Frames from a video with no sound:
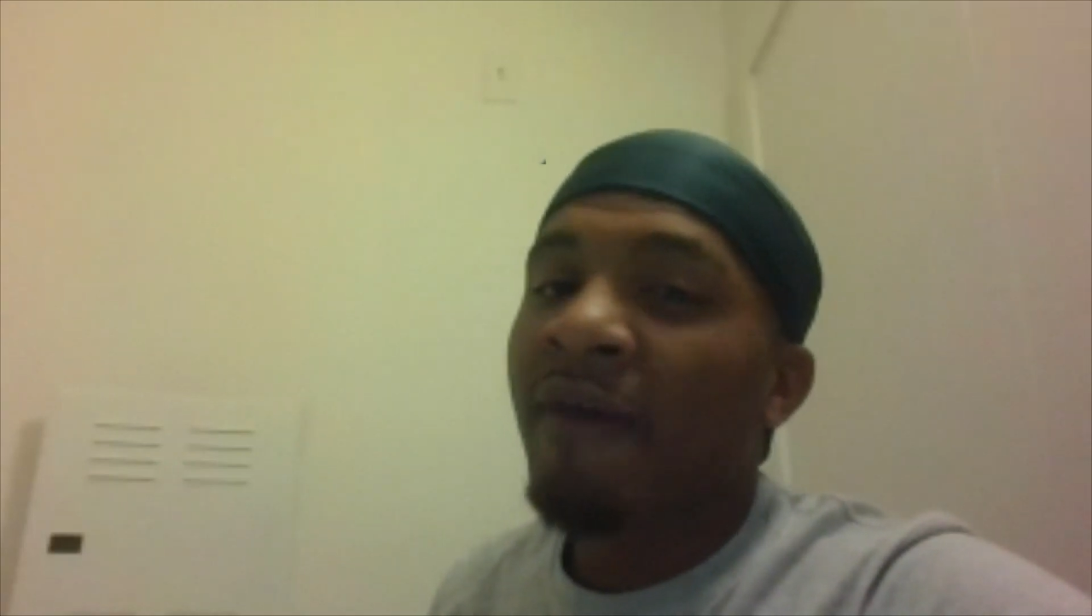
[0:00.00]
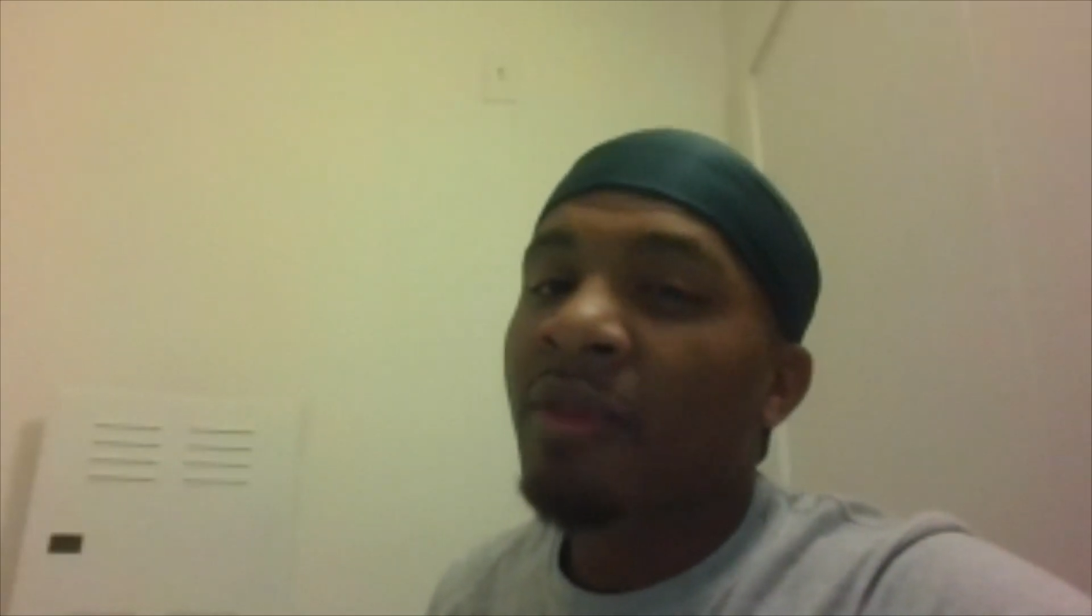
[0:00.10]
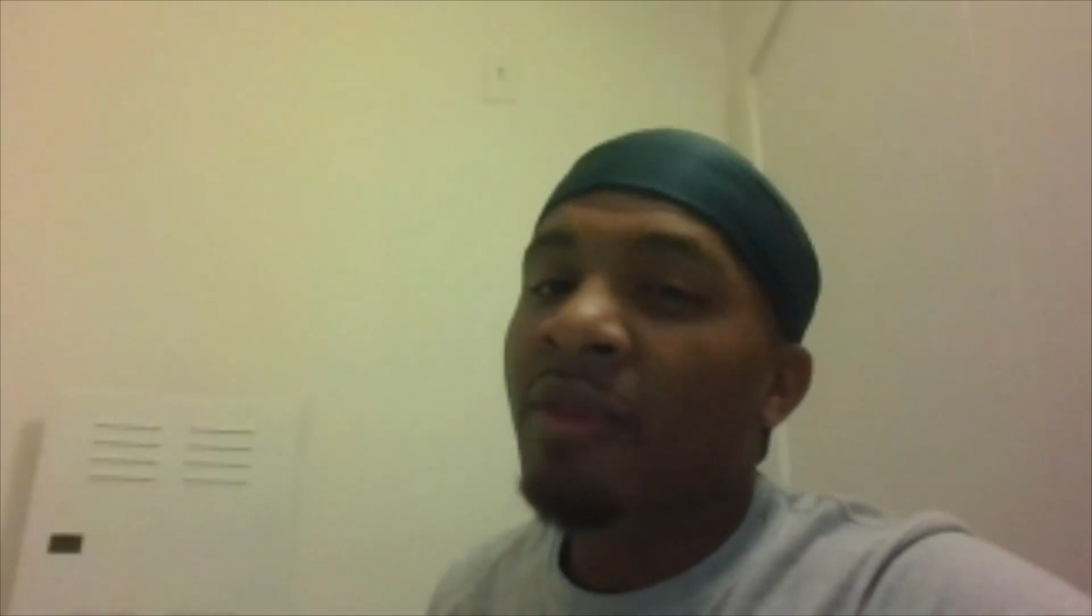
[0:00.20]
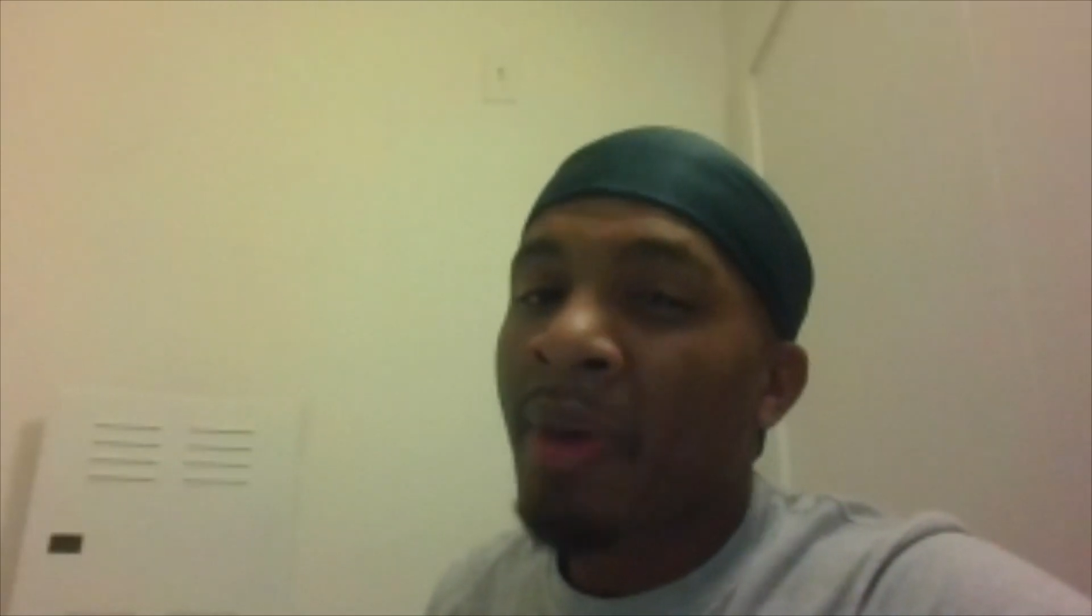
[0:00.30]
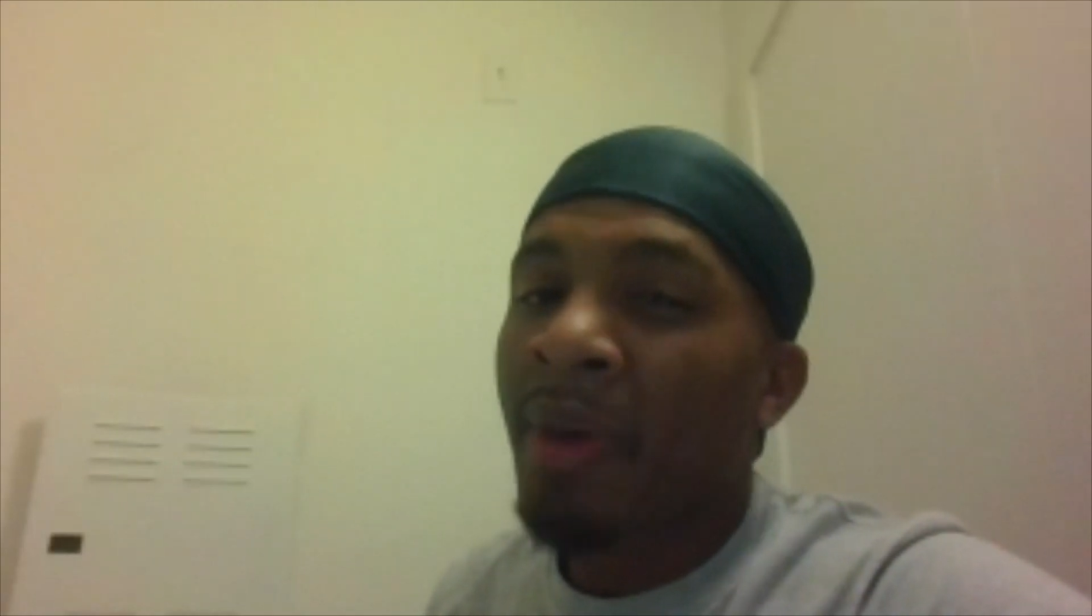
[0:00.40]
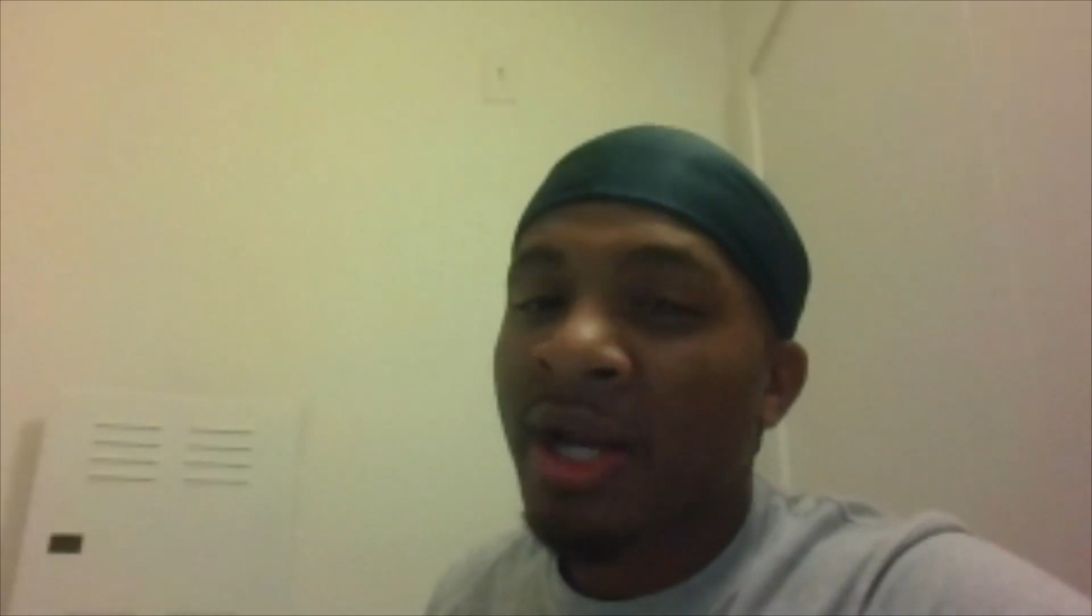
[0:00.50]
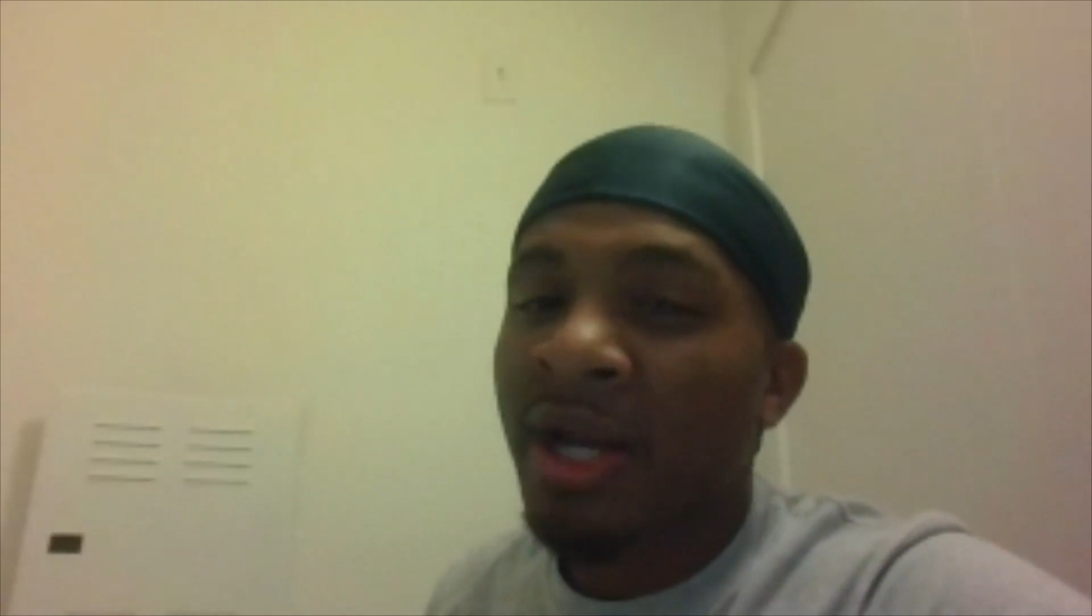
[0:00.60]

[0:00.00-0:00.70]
the body